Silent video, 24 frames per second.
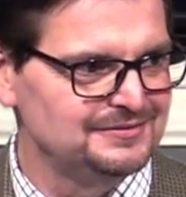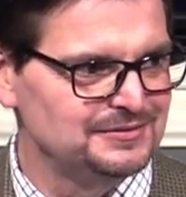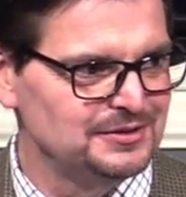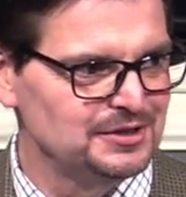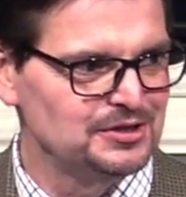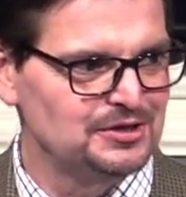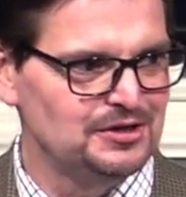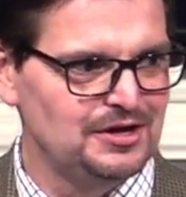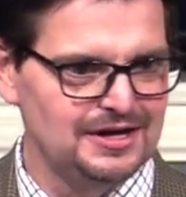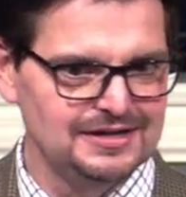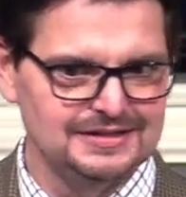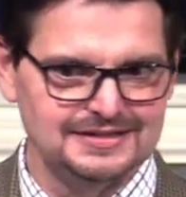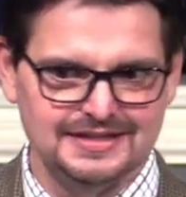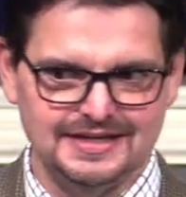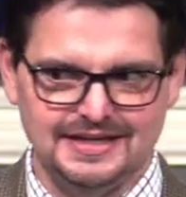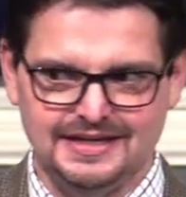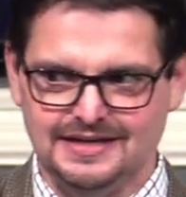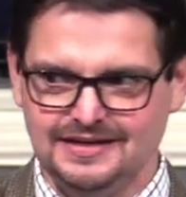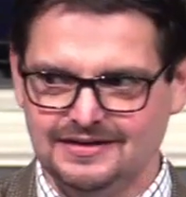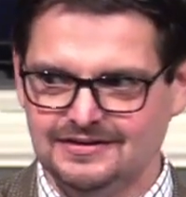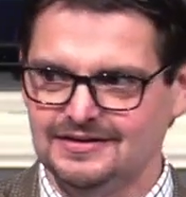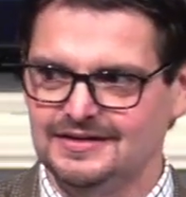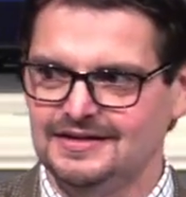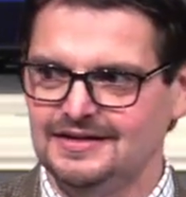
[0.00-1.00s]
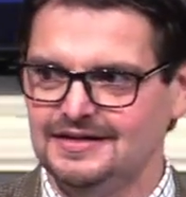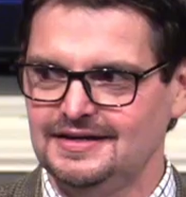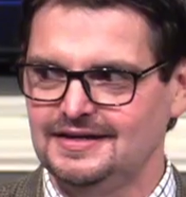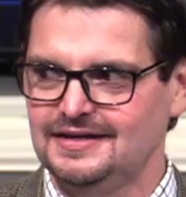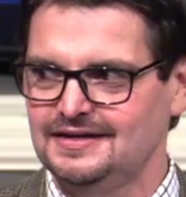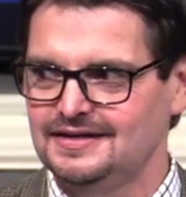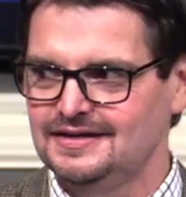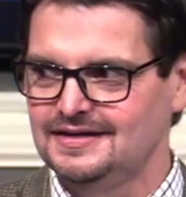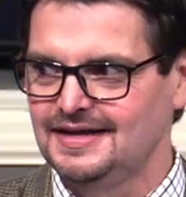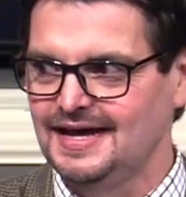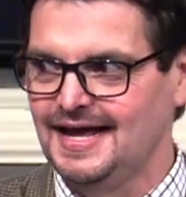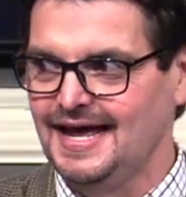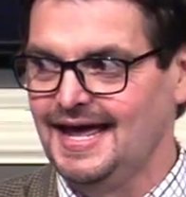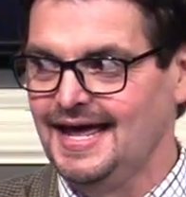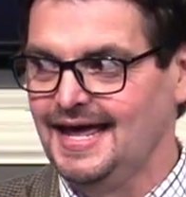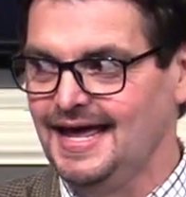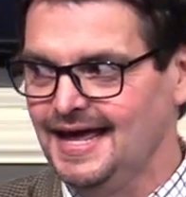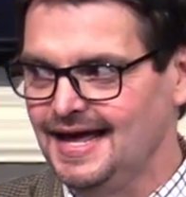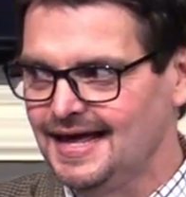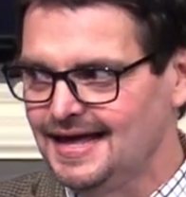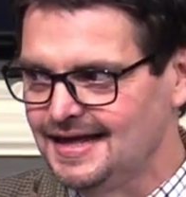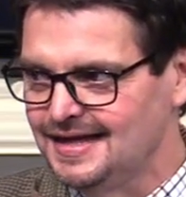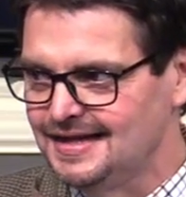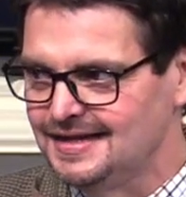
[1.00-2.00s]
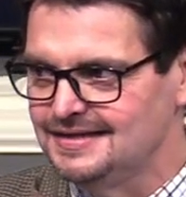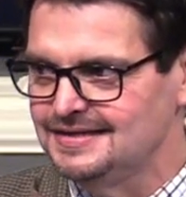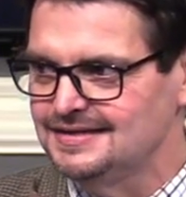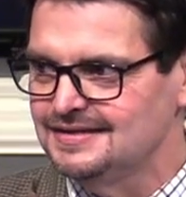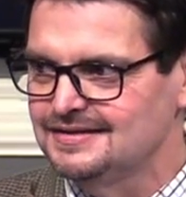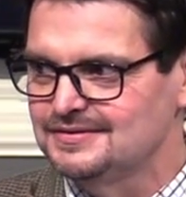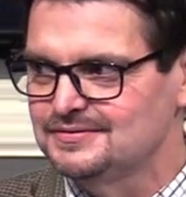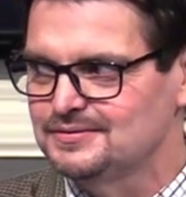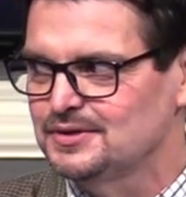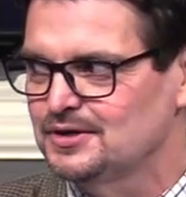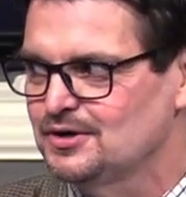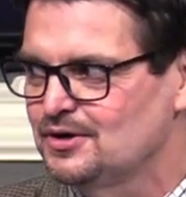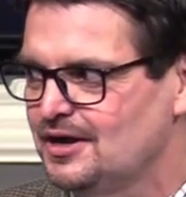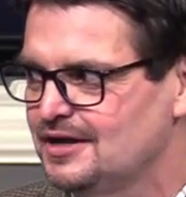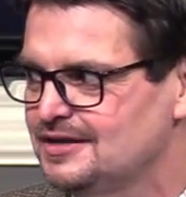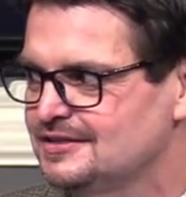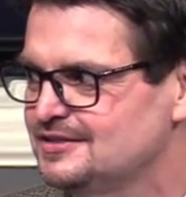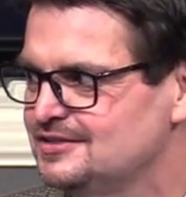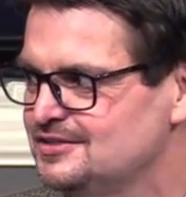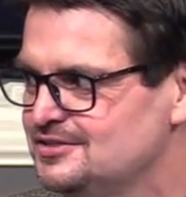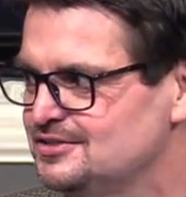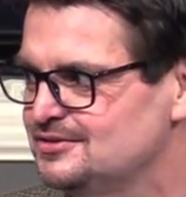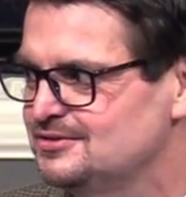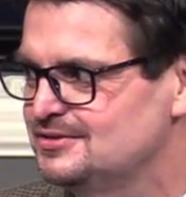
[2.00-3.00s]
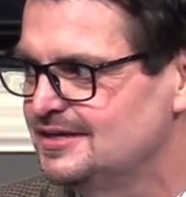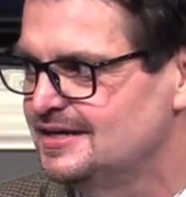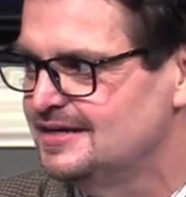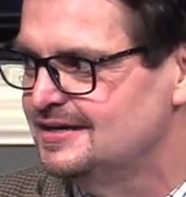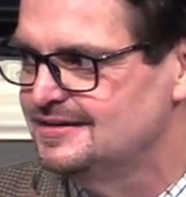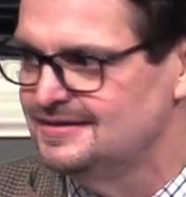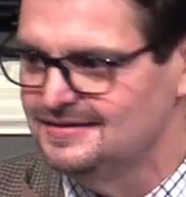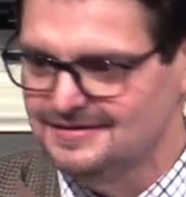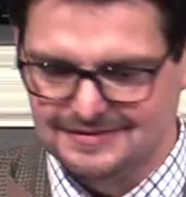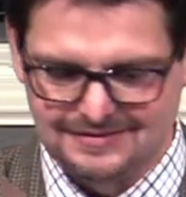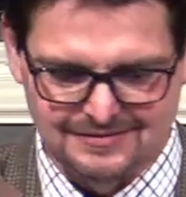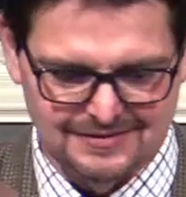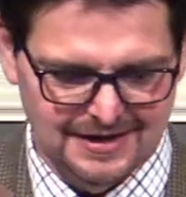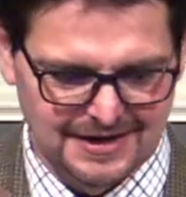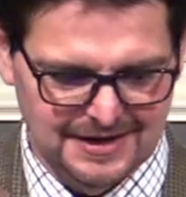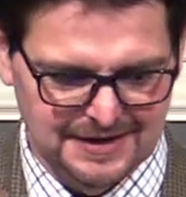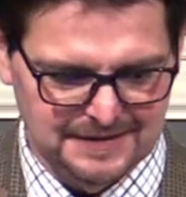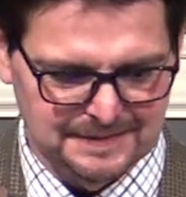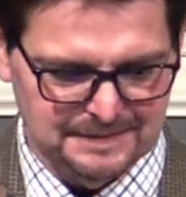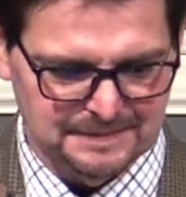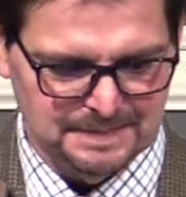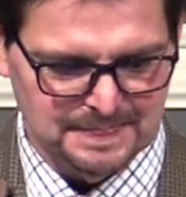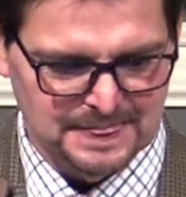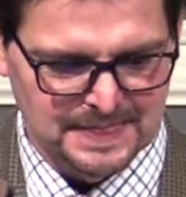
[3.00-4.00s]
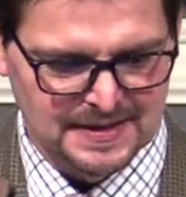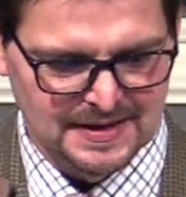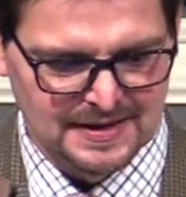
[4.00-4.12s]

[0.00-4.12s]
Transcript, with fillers: We're called to hear it and we're called to do it, right?